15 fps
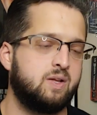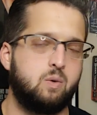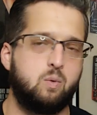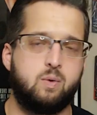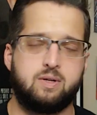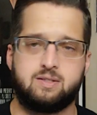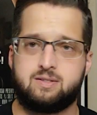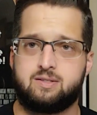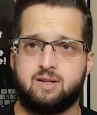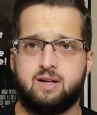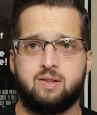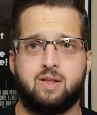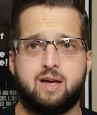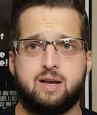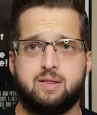Once
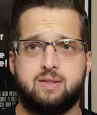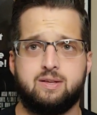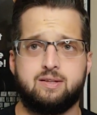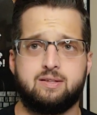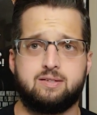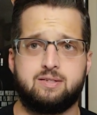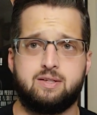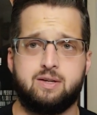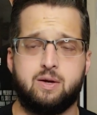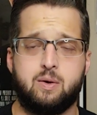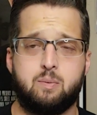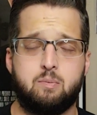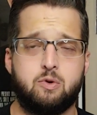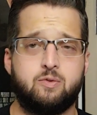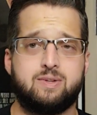a lot of these, you
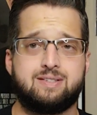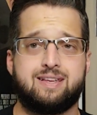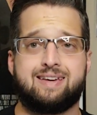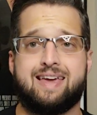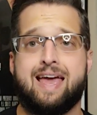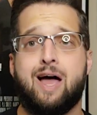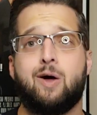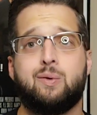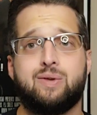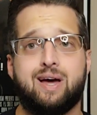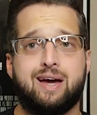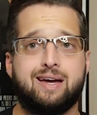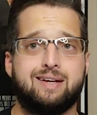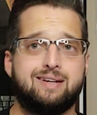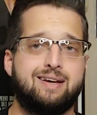know, movies like Hell
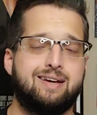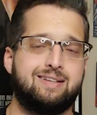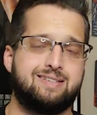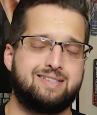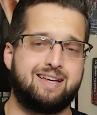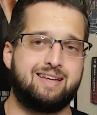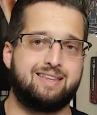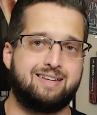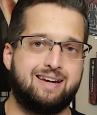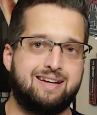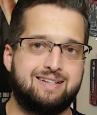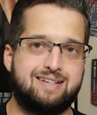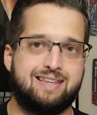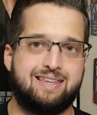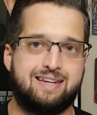Night and Silent
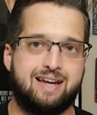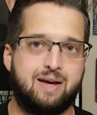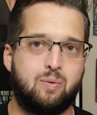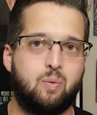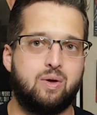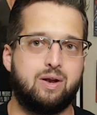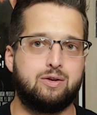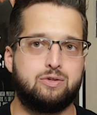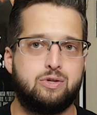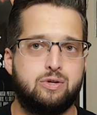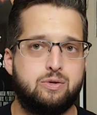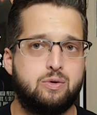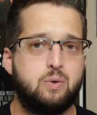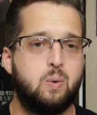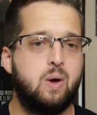Night, Deadly Night and
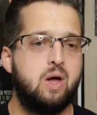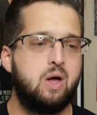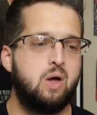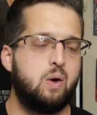2